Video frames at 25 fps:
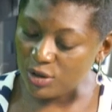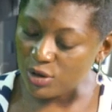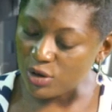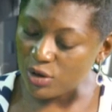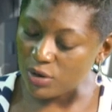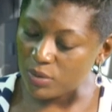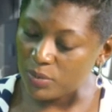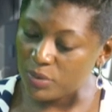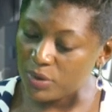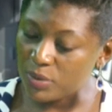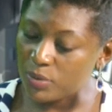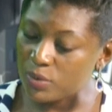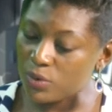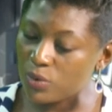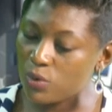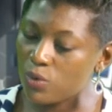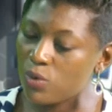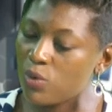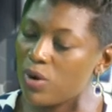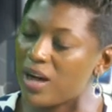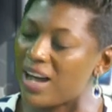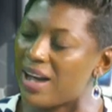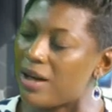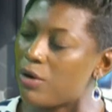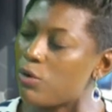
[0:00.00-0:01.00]
young
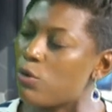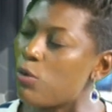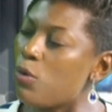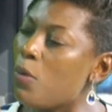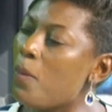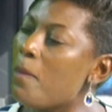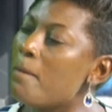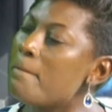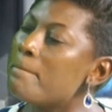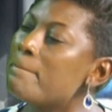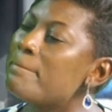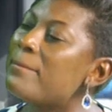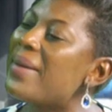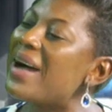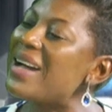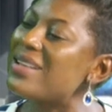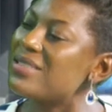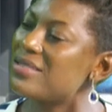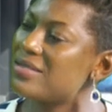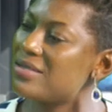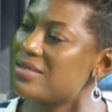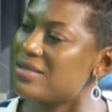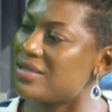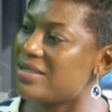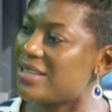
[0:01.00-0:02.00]
people who
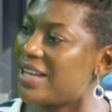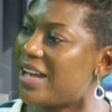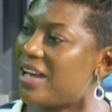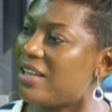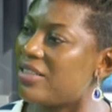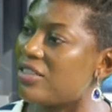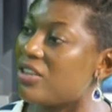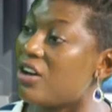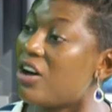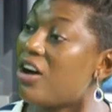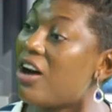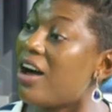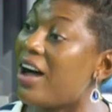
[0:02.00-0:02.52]
master the